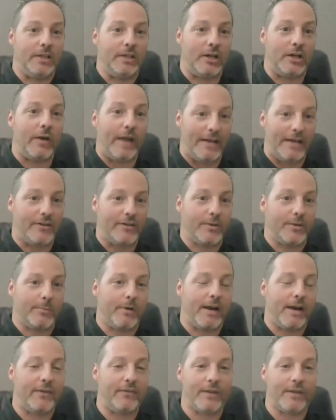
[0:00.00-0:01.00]

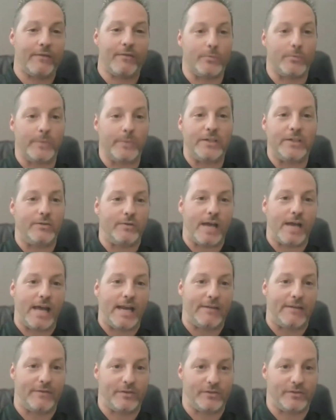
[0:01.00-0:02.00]
enterprise level, and we do
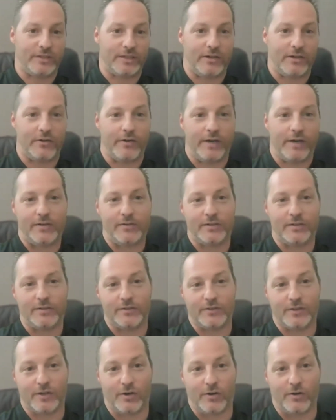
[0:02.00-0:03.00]
not have those
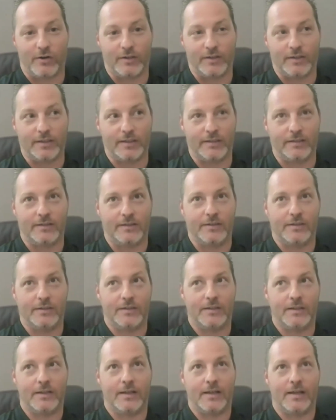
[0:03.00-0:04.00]
integrations currently.
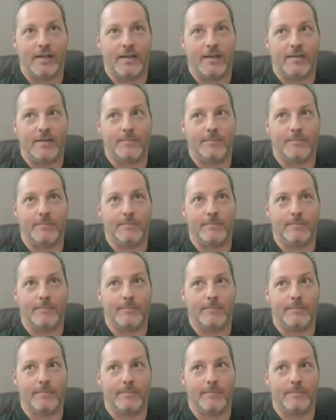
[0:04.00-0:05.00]
Um,